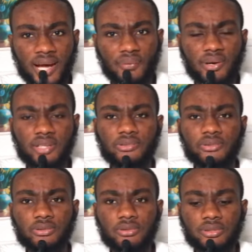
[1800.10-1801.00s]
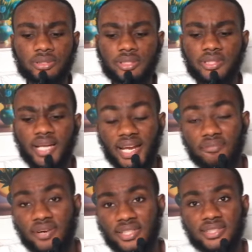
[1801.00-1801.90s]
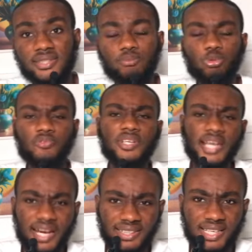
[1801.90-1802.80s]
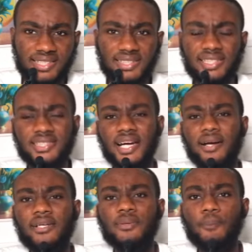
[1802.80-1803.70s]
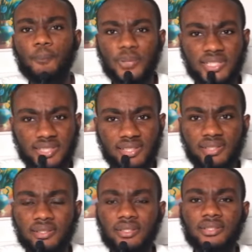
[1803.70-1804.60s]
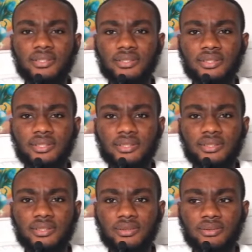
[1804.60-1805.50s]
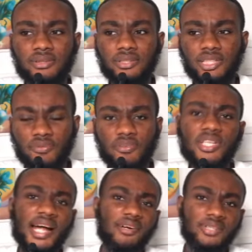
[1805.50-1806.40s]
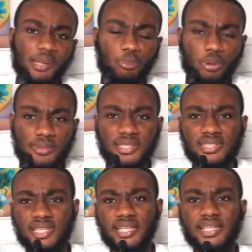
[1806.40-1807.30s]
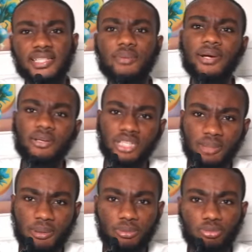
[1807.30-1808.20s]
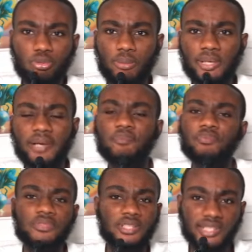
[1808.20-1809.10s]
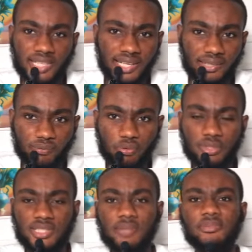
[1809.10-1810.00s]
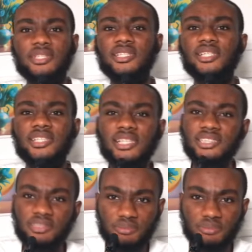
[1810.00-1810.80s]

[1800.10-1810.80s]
around, gallivanting, moving helter-skelter, busily, giving another promises again. Here we are Dr. Mahmoud Bawumia, Ghana for said, then